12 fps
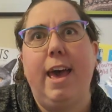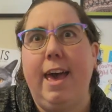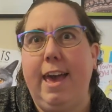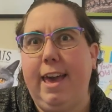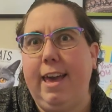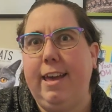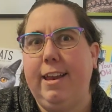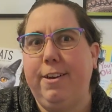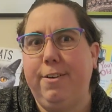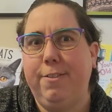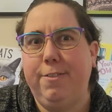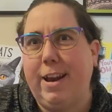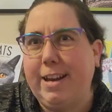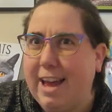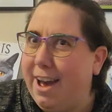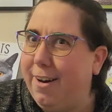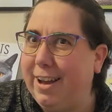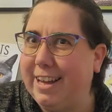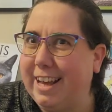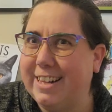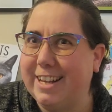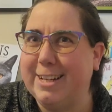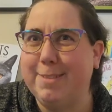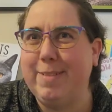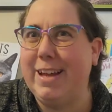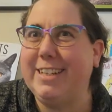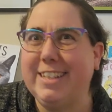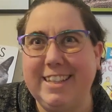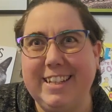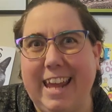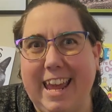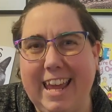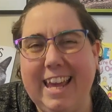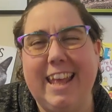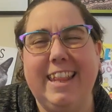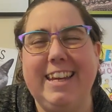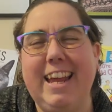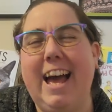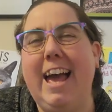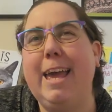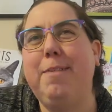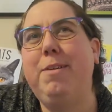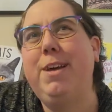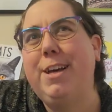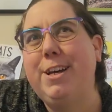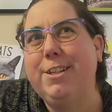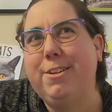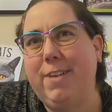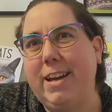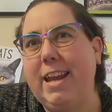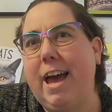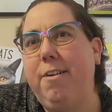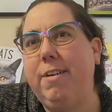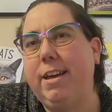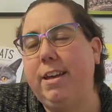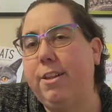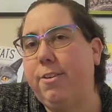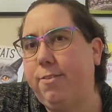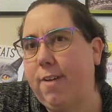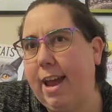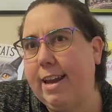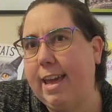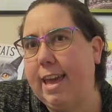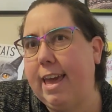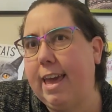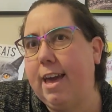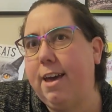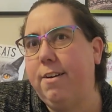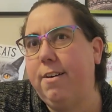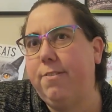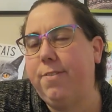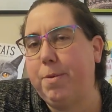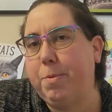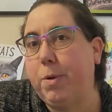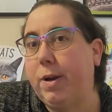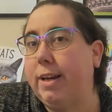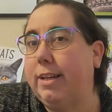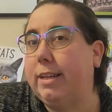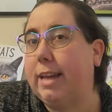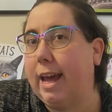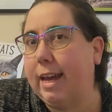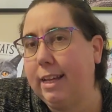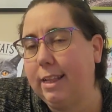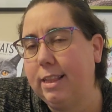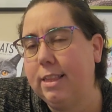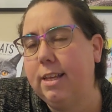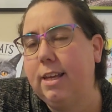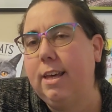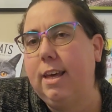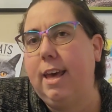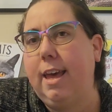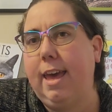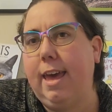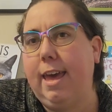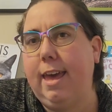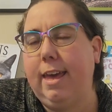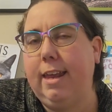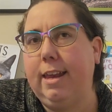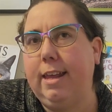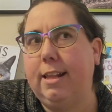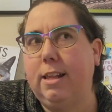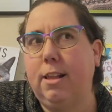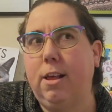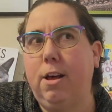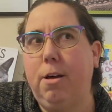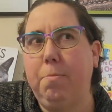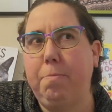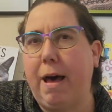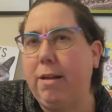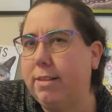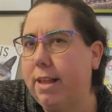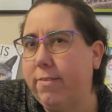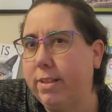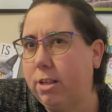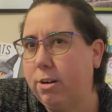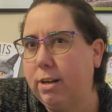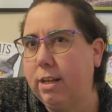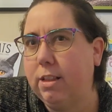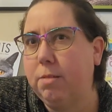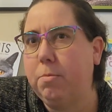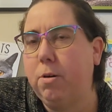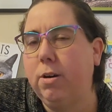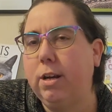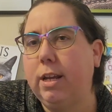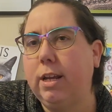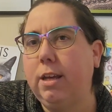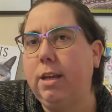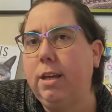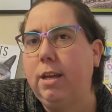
And right now, I guess I should mention the date and the time. So right now it is Friday, February 9th, and it's about 7.30 in the morning.